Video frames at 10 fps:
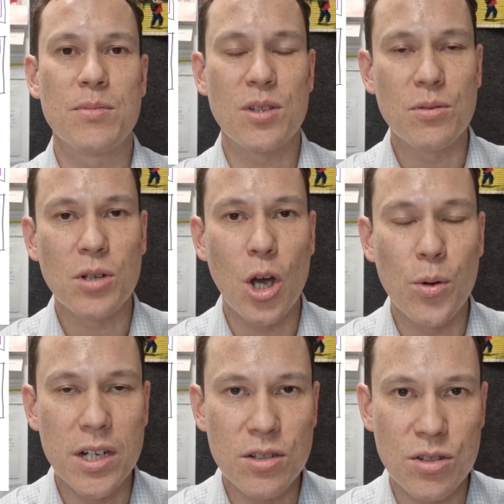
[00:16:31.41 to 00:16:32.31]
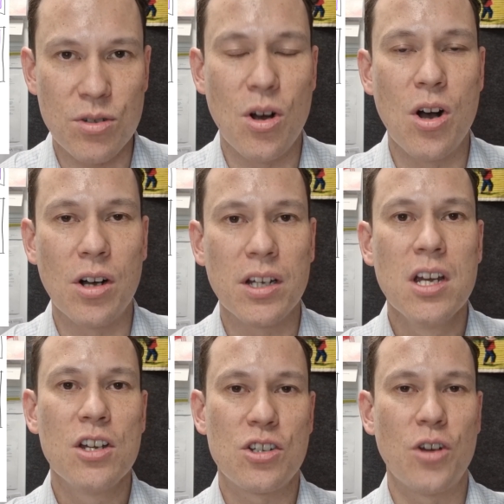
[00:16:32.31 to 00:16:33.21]
So go in strong,
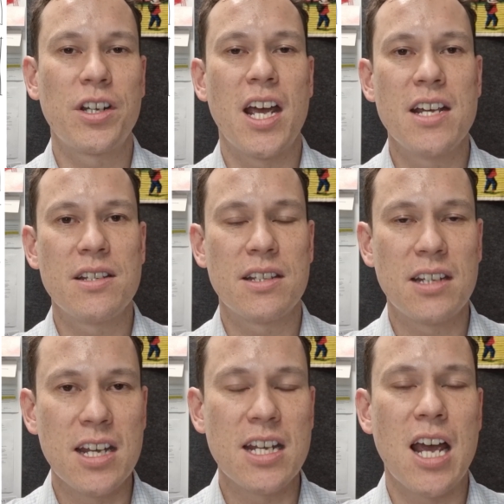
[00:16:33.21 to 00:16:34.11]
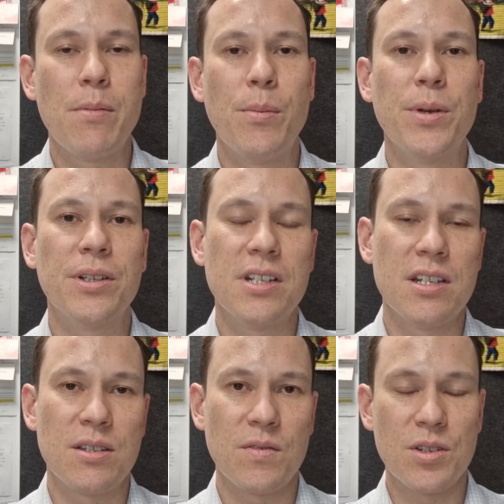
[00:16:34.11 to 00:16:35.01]
showcase the key
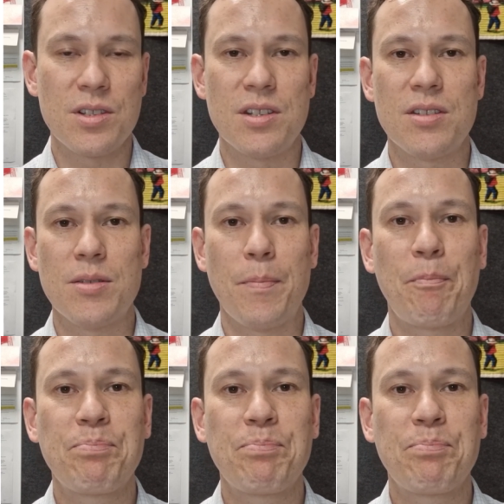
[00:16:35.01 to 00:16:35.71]
capabilities of your system.